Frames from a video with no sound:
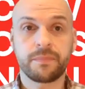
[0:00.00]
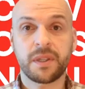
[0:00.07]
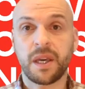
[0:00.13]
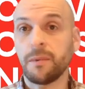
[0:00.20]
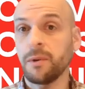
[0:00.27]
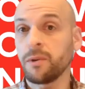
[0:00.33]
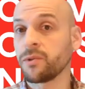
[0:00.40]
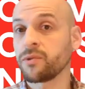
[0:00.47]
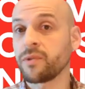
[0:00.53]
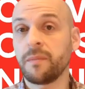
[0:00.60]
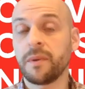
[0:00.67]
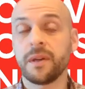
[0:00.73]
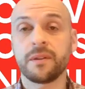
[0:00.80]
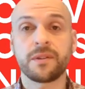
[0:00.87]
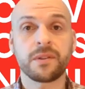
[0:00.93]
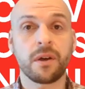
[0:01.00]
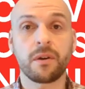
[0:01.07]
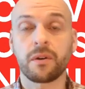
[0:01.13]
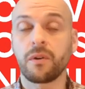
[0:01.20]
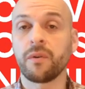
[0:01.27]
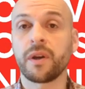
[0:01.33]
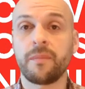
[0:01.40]
chemical treatments
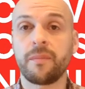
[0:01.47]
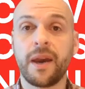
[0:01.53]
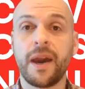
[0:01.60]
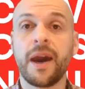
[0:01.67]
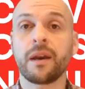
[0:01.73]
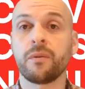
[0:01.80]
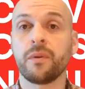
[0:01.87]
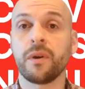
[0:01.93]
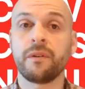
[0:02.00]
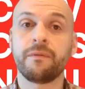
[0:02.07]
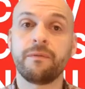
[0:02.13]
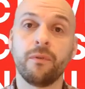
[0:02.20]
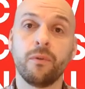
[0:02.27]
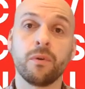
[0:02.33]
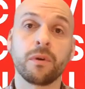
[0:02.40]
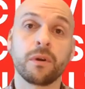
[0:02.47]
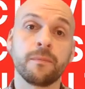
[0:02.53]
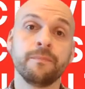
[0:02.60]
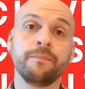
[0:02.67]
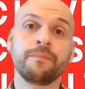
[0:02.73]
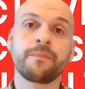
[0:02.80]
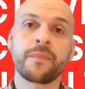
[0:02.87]
are going to be adequate
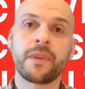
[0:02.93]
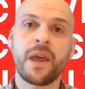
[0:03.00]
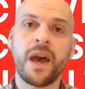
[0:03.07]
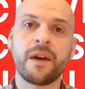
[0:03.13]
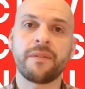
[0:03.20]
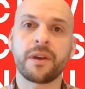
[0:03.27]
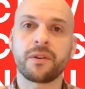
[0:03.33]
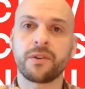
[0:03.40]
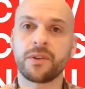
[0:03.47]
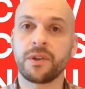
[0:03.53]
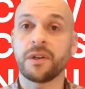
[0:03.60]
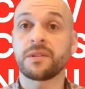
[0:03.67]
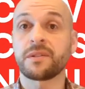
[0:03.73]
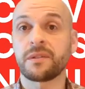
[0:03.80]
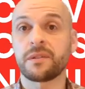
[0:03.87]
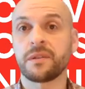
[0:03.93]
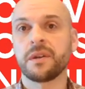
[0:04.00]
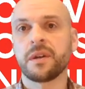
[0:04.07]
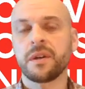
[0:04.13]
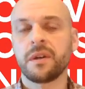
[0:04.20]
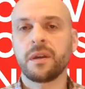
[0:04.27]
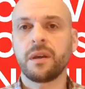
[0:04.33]
for having just
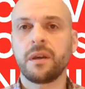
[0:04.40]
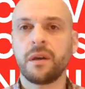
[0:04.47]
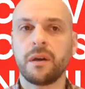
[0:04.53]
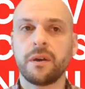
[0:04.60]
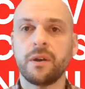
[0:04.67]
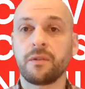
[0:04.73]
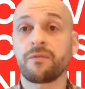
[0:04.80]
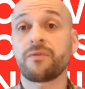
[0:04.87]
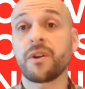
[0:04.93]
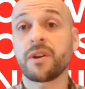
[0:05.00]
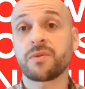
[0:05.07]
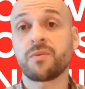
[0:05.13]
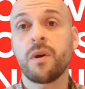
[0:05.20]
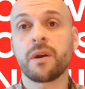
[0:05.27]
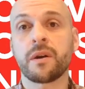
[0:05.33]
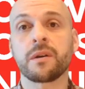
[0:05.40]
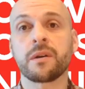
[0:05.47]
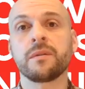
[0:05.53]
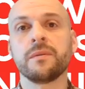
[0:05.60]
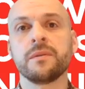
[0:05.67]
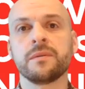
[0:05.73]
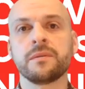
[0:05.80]
your
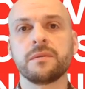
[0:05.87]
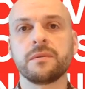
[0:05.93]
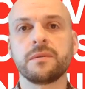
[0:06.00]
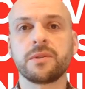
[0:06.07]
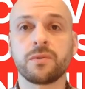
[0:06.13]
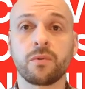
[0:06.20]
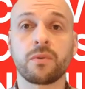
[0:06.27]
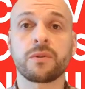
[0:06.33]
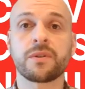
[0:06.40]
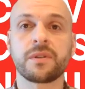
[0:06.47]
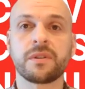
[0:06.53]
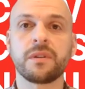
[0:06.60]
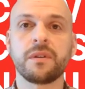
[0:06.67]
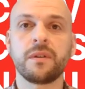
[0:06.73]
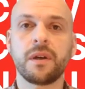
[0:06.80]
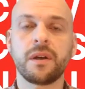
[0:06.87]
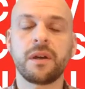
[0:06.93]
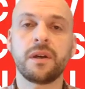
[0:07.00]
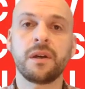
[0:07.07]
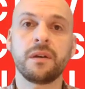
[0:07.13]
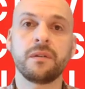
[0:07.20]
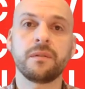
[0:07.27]
freshwater source
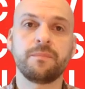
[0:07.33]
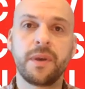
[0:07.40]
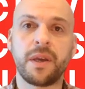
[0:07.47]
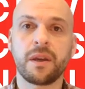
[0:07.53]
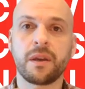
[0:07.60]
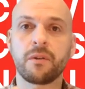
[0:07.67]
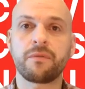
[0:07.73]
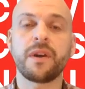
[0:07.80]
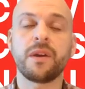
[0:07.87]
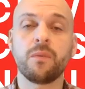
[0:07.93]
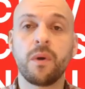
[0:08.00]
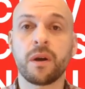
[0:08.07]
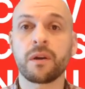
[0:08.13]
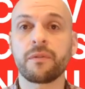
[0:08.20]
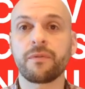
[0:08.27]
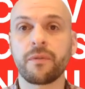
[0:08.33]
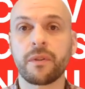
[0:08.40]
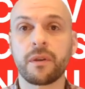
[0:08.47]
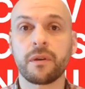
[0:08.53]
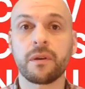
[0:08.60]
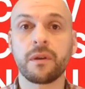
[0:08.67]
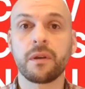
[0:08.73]
being your feed water for
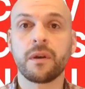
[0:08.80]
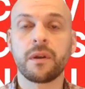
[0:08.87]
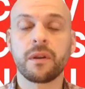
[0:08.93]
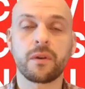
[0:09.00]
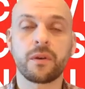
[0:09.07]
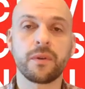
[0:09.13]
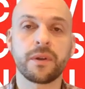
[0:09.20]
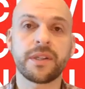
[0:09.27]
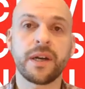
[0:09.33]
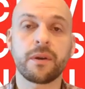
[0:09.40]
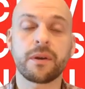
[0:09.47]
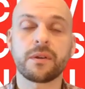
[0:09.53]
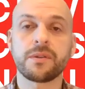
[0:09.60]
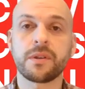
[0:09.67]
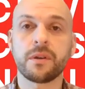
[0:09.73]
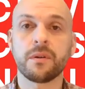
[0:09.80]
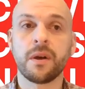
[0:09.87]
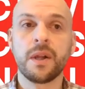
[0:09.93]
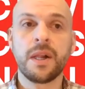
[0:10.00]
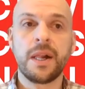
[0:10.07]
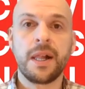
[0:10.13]
the cooling tower. So